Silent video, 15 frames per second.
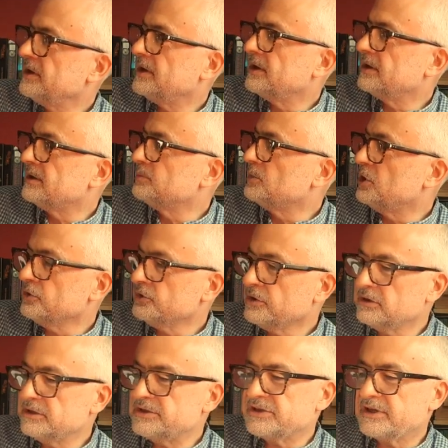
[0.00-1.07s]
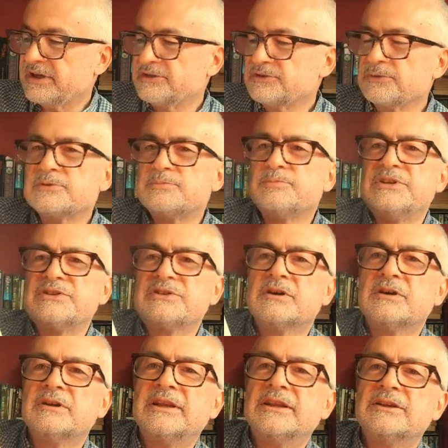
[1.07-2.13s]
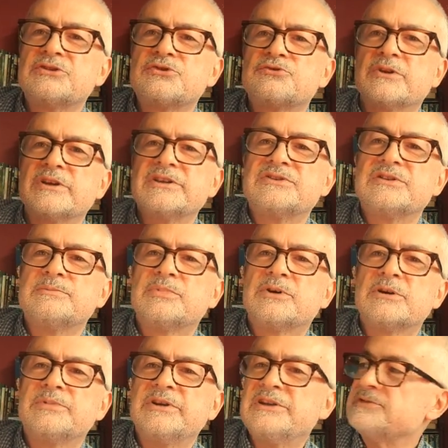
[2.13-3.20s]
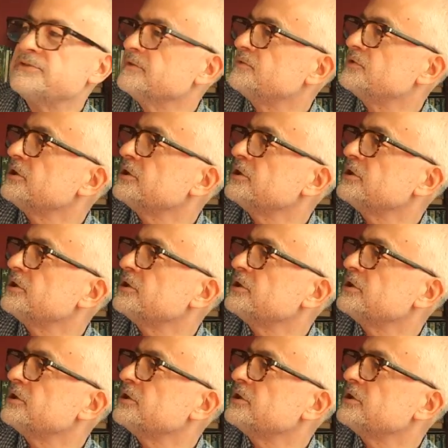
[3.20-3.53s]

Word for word: um, on holiday so it's bizarrely illustrated by pieces of